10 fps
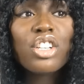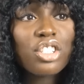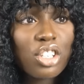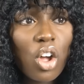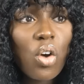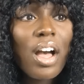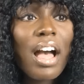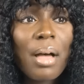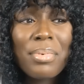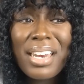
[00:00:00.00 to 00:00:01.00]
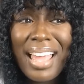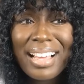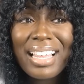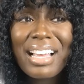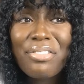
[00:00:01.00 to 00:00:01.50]
So I'm going to
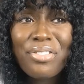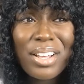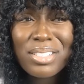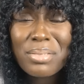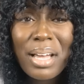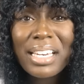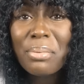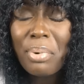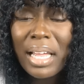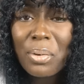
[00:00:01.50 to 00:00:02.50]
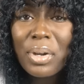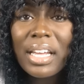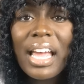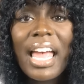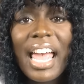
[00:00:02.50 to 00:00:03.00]
act like I found somebody to play
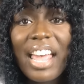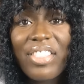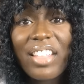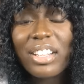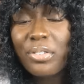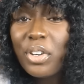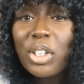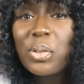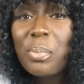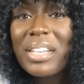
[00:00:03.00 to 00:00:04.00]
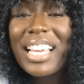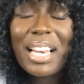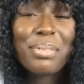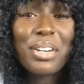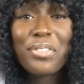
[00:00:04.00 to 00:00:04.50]
with and that they're flirting with me, and
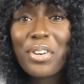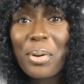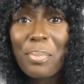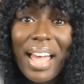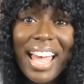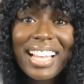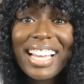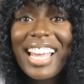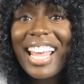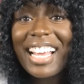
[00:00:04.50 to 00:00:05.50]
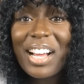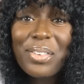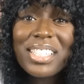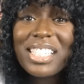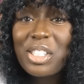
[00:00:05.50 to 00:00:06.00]
I'm going to flirt back. And I
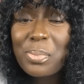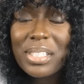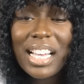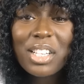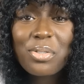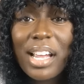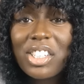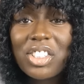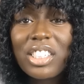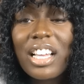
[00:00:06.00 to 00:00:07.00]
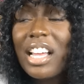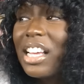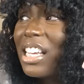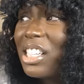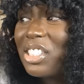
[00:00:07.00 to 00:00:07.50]
want to see Super Siah's reaction.
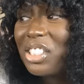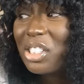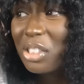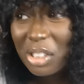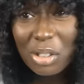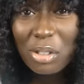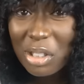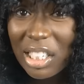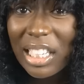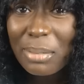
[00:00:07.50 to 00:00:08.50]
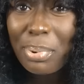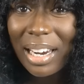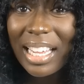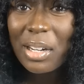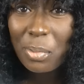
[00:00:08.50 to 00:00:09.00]
He's usually
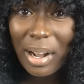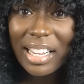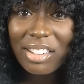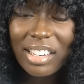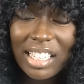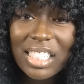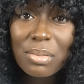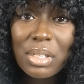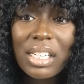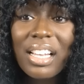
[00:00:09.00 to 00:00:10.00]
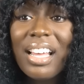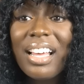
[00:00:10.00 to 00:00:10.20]
playing right here next to me.